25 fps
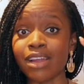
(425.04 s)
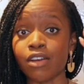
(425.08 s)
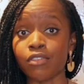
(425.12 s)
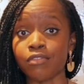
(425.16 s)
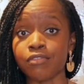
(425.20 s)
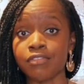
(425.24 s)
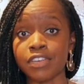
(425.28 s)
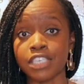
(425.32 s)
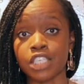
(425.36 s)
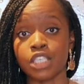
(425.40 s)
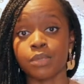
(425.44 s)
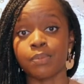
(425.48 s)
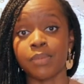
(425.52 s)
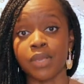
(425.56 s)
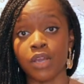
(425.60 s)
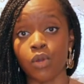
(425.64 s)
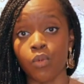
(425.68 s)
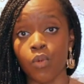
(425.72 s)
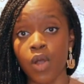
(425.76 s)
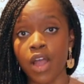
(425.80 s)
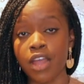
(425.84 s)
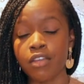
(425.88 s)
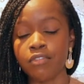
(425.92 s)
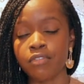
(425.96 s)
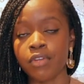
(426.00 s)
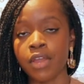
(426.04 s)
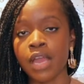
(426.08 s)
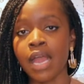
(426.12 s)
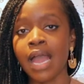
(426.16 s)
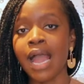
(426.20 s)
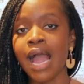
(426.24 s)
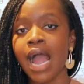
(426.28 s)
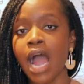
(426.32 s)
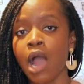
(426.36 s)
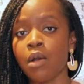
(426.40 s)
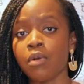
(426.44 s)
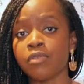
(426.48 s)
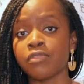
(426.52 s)
unfit to be a wife.
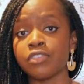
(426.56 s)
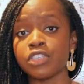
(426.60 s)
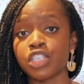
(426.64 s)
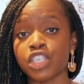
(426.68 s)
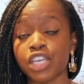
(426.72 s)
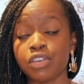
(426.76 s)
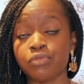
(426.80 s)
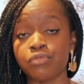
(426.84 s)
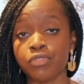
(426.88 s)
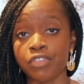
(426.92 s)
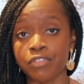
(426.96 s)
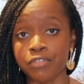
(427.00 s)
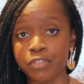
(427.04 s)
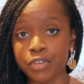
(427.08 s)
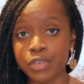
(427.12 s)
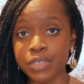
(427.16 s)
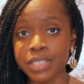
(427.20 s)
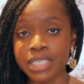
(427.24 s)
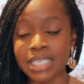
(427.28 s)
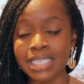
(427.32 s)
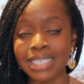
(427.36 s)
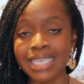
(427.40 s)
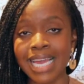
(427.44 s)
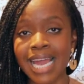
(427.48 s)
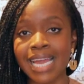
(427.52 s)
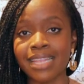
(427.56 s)
However, Jane refuses,